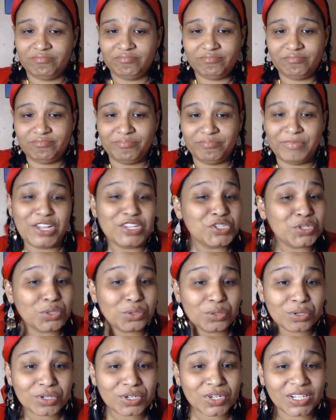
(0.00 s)

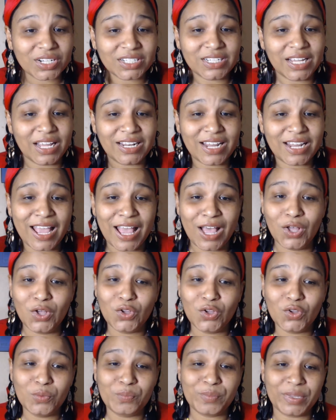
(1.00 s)
mentor and, and
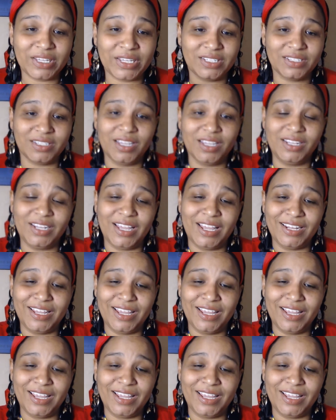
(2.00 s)
help and, and, and,